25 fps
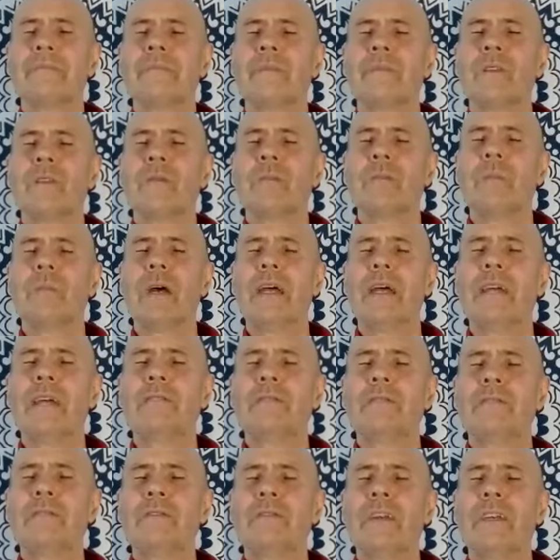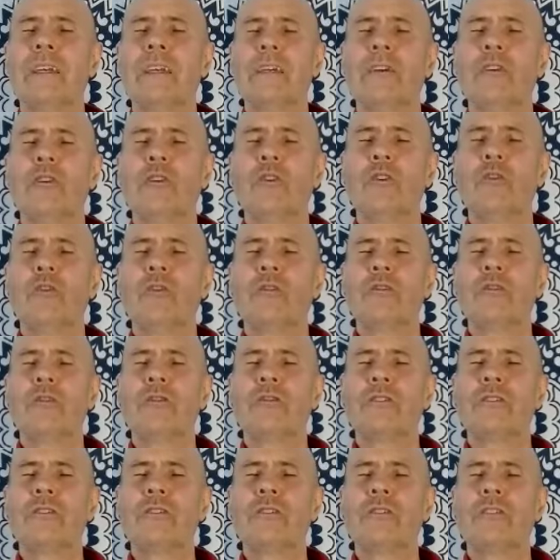And you may feel
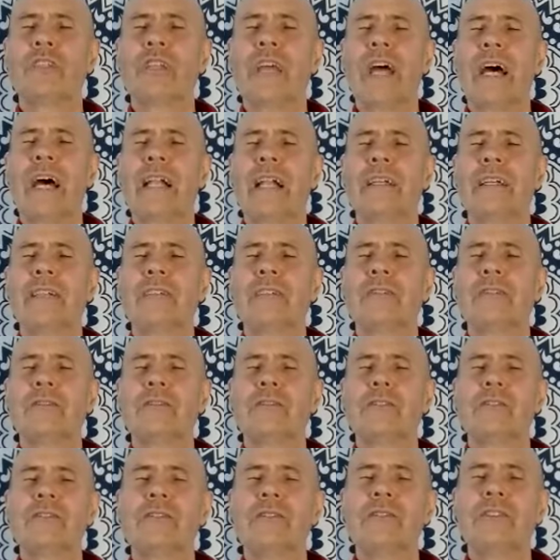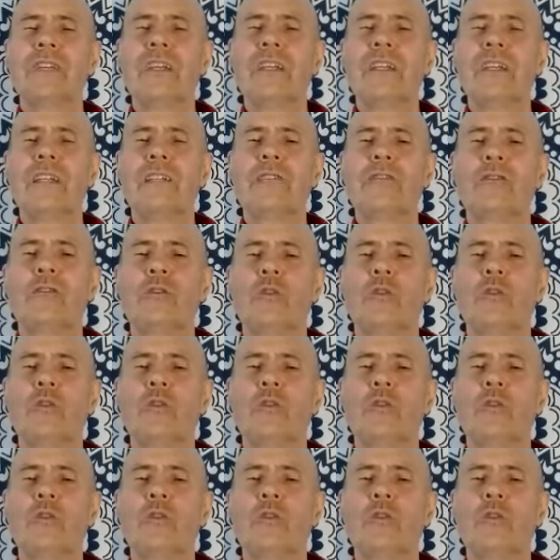the chalice and seed